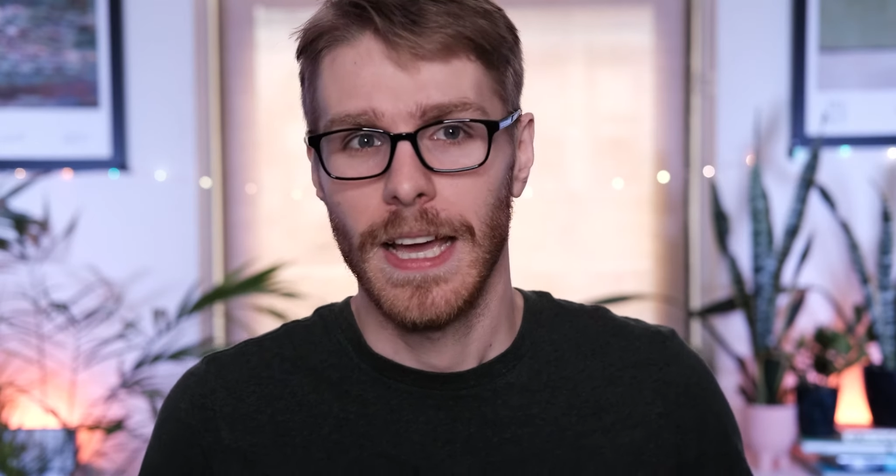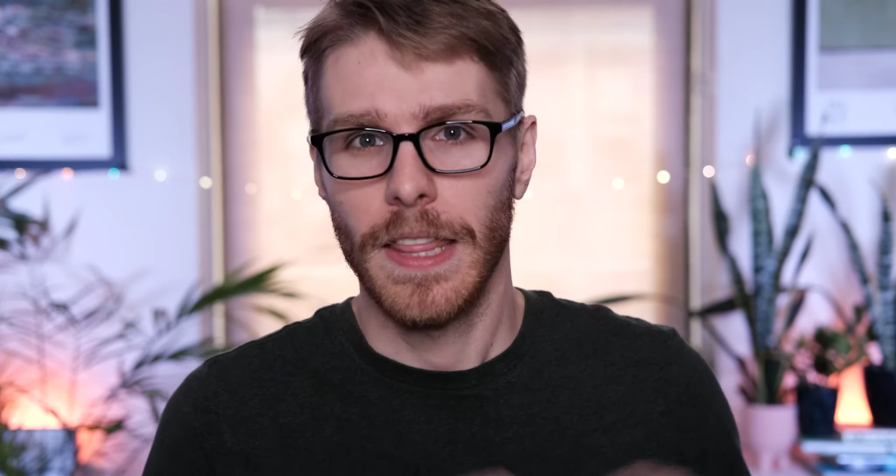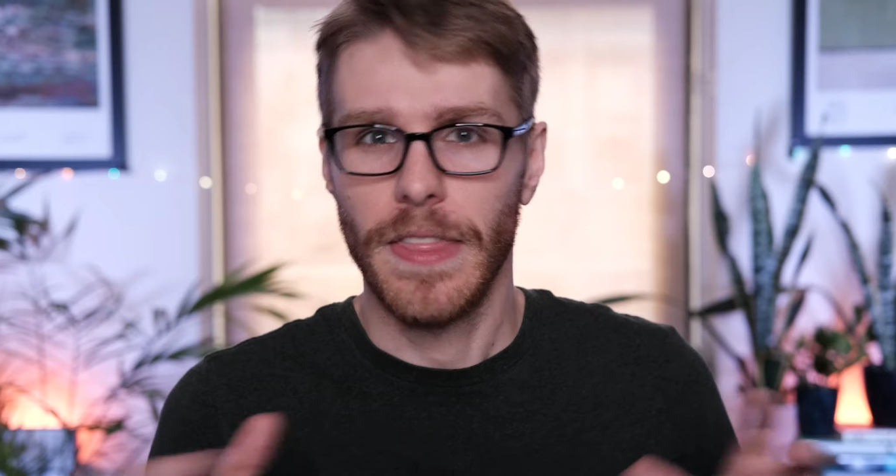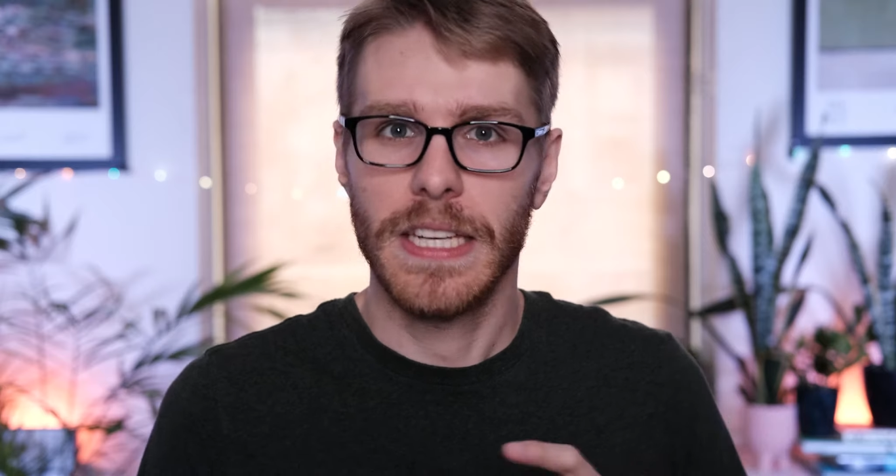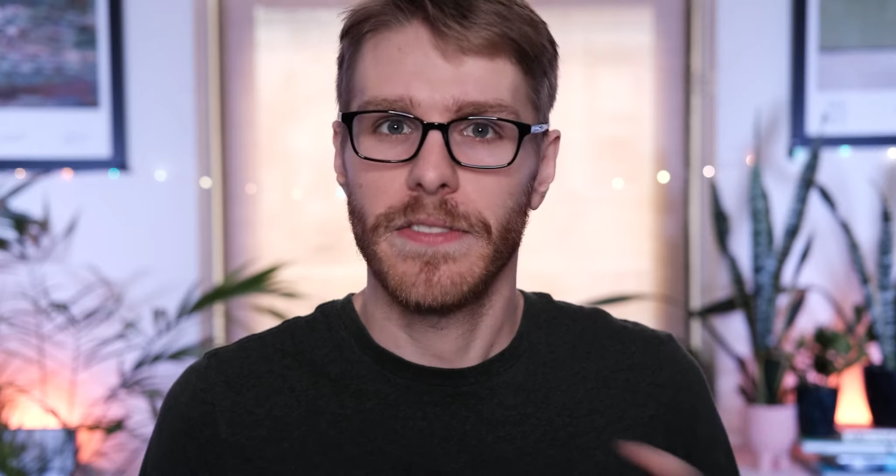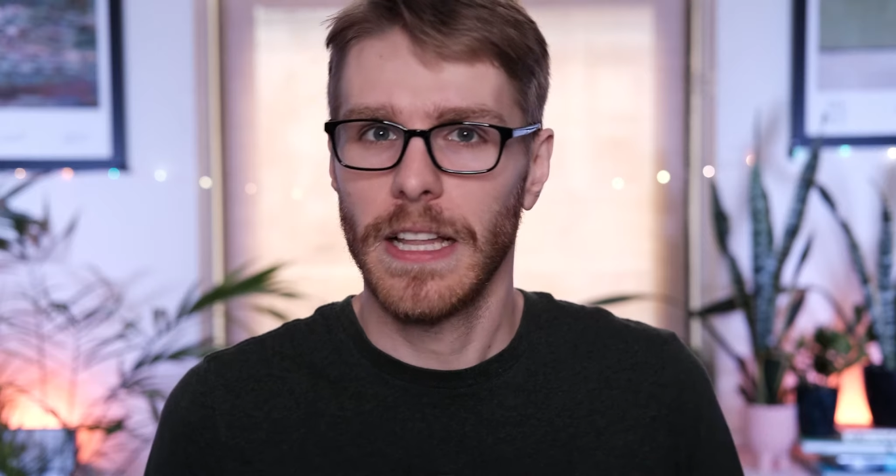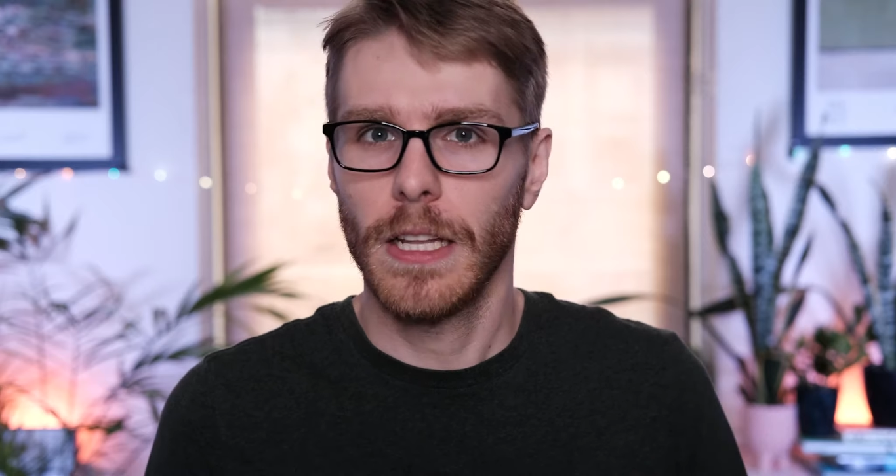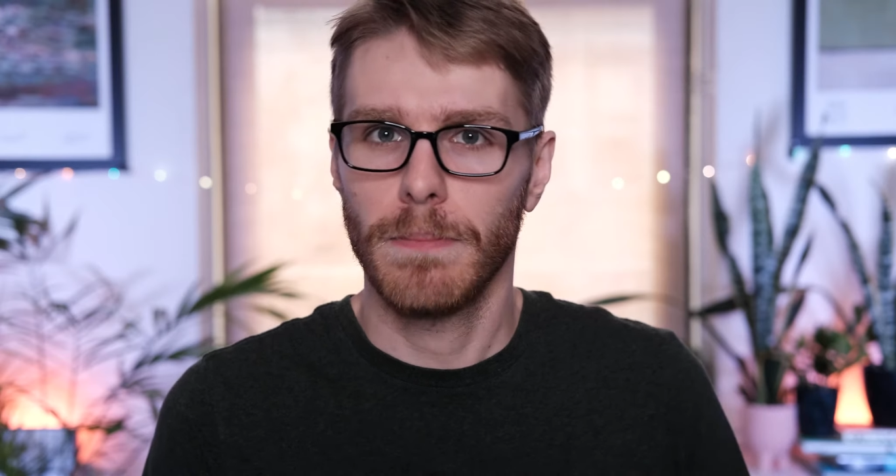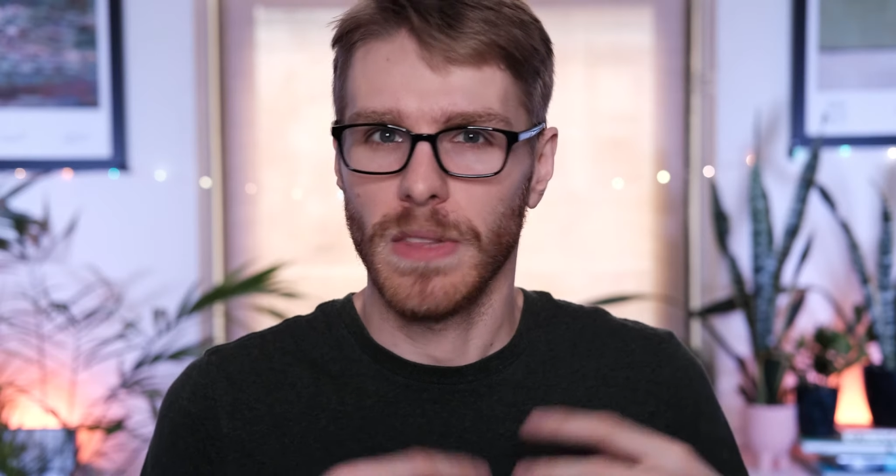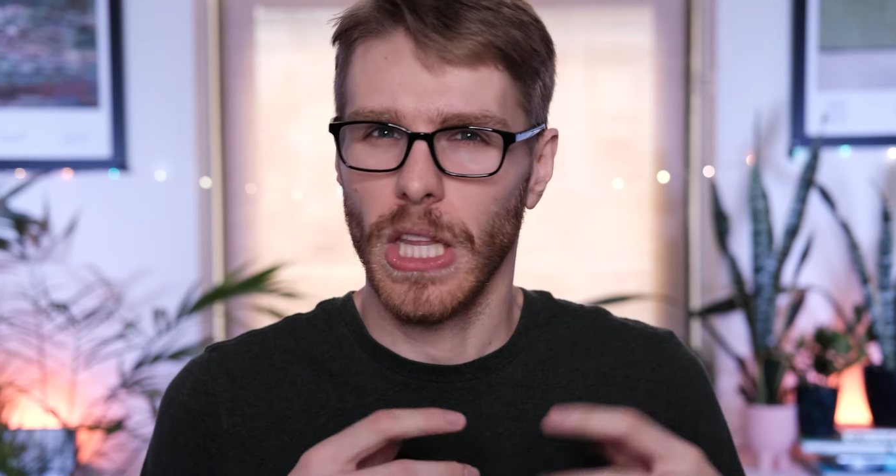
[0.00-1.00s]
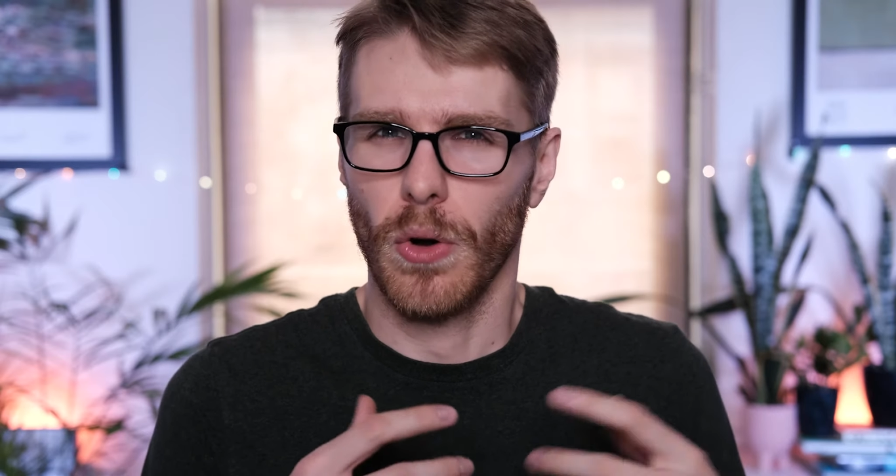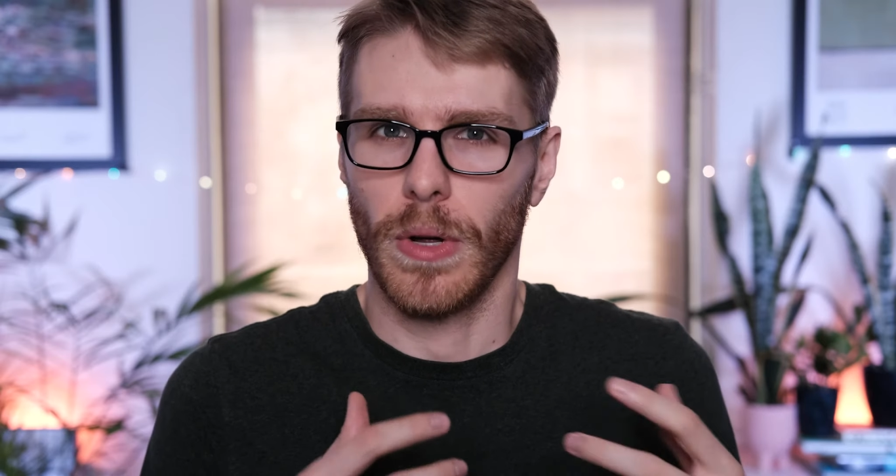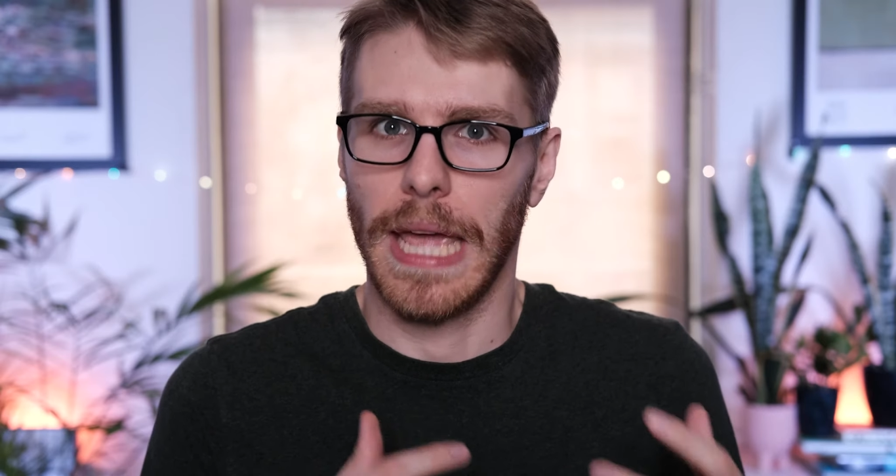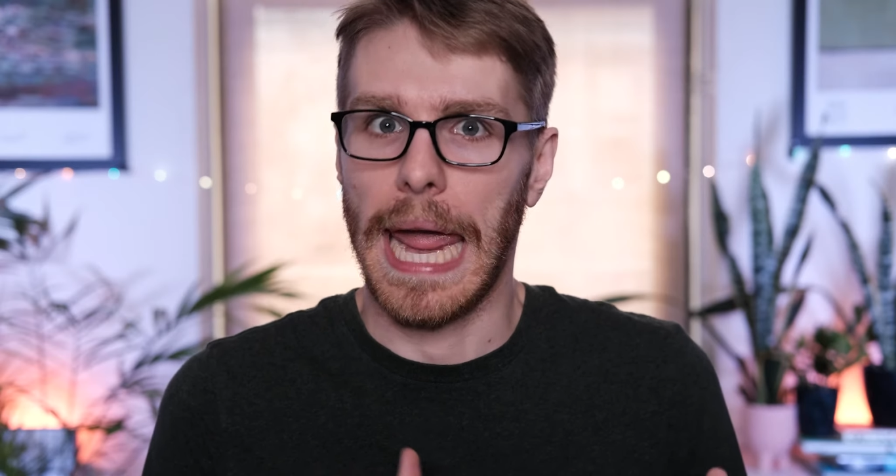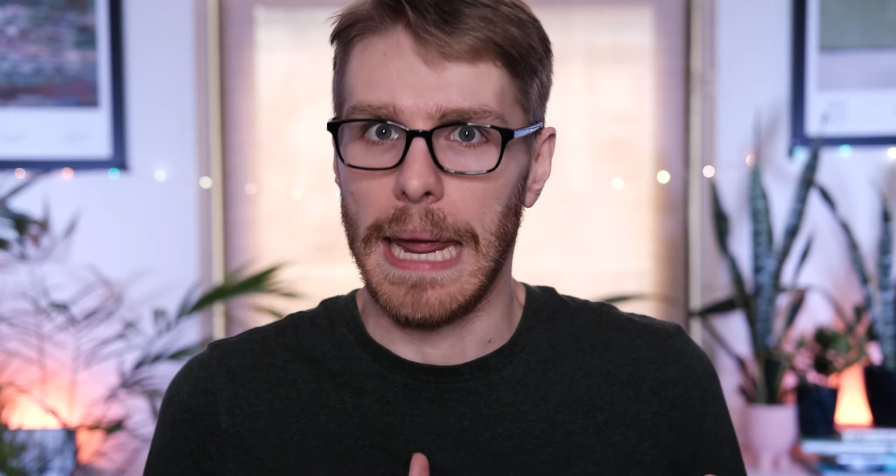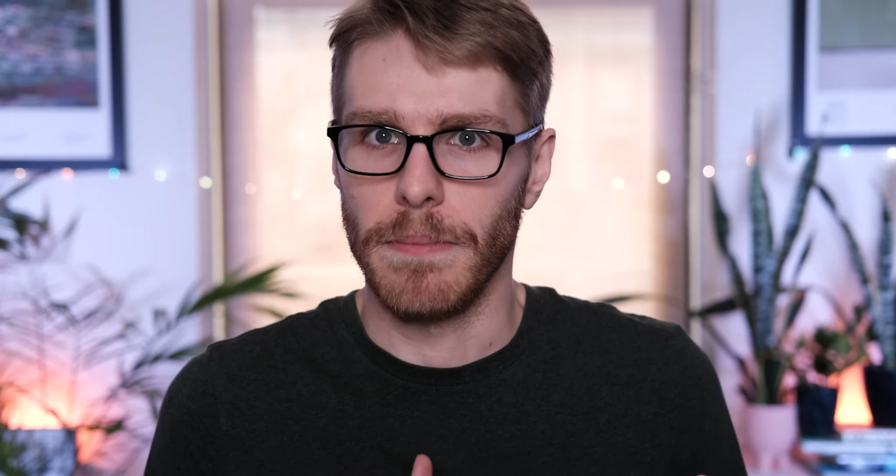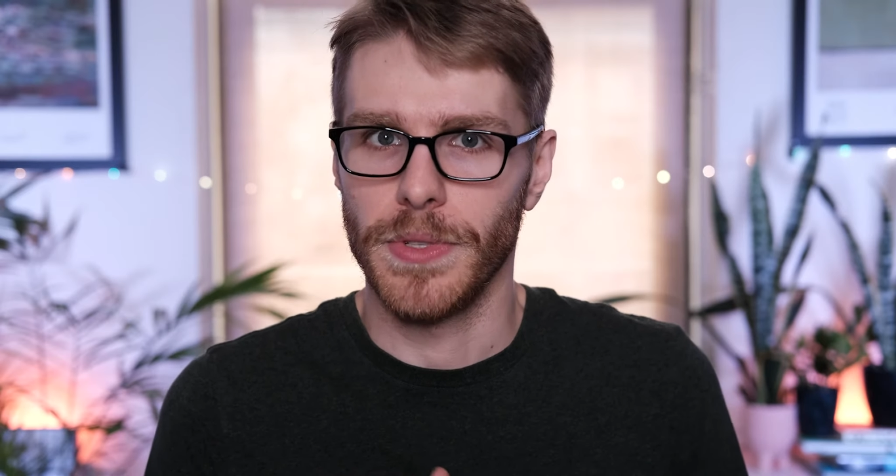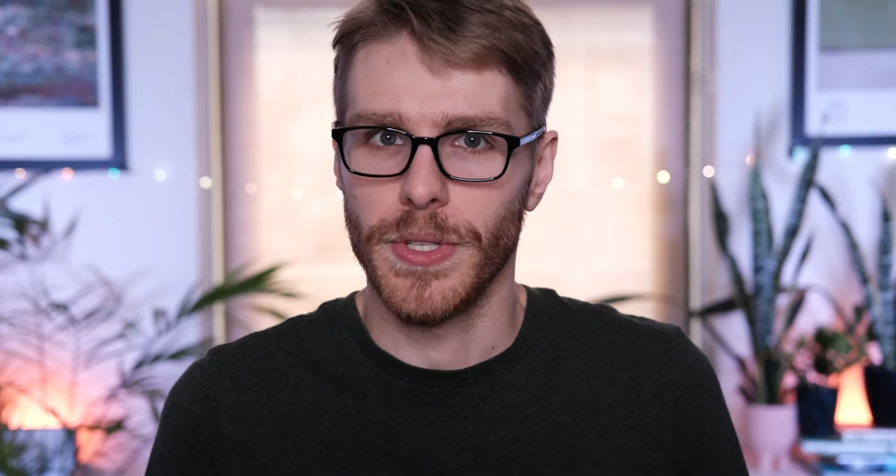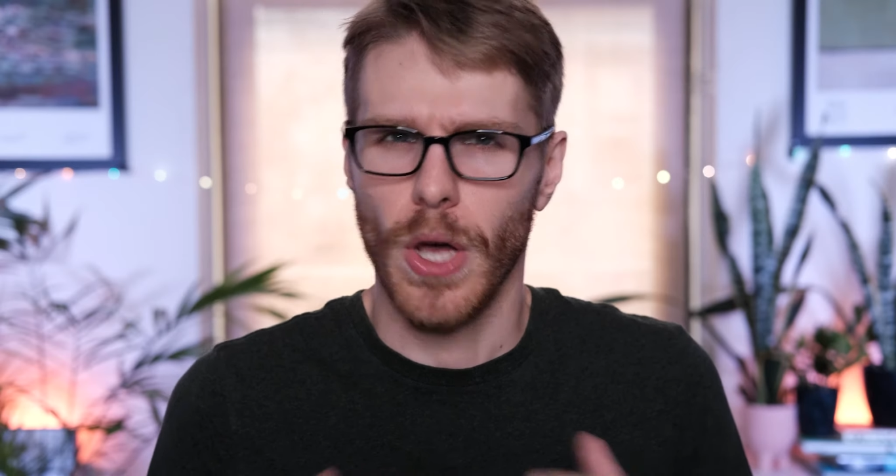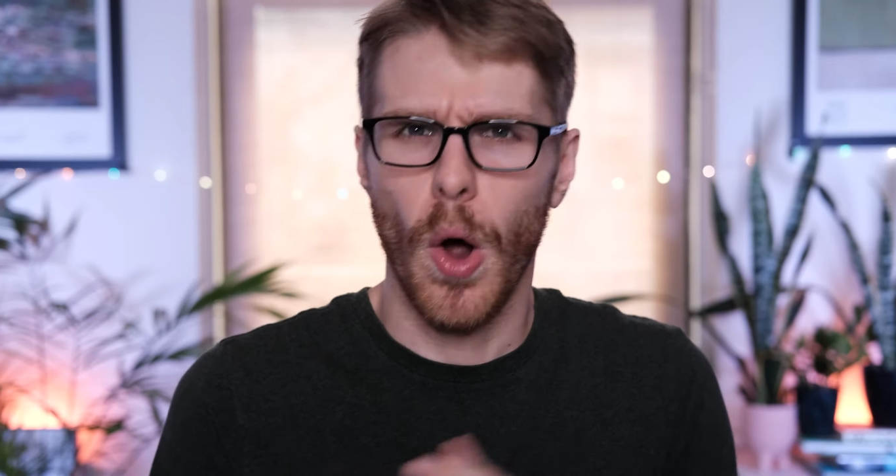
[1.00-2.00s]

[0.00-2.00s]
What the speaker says: They develop little games,